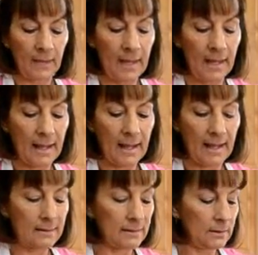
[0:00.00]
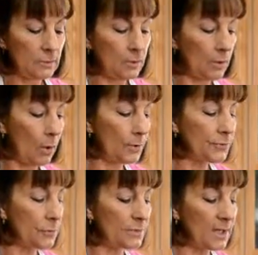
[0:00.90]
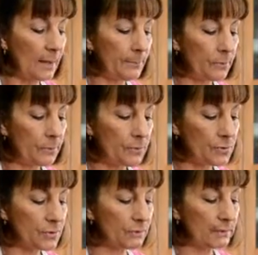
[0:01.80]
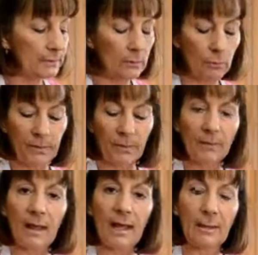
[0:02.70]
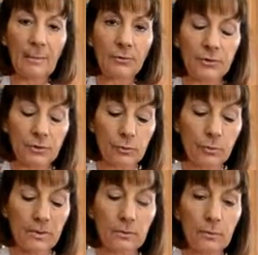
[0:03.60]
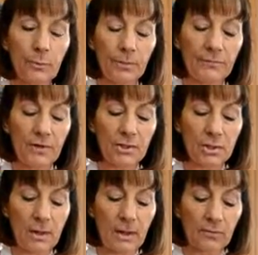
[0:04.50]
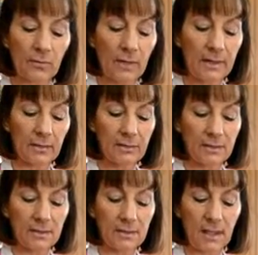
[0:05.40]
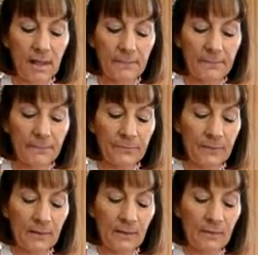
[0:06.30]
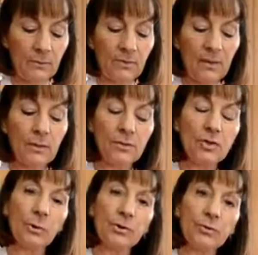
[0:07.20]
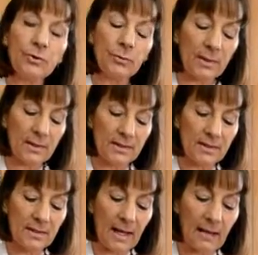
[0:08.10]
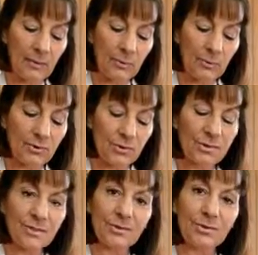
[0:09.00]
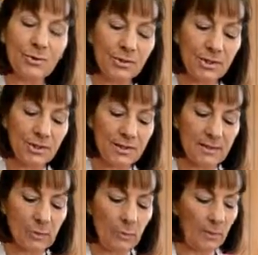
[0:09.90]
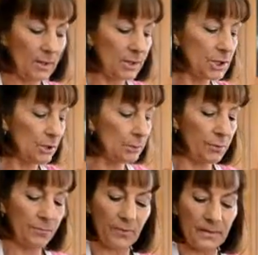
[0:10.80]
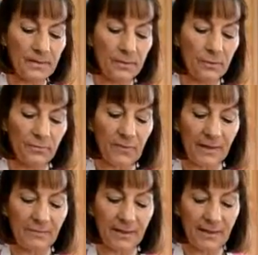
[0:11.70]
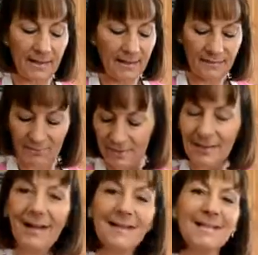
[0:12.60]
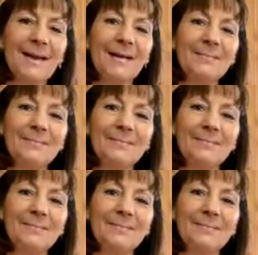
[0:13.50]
And you can also top it with just a little bit of lime. I'll just squeeze a little bit of fresh lime right onto the top. I want to thank you so much for joining us today. I hope you enjoy this nutritious soup. Share it with your friends and your family. We'll see you next time.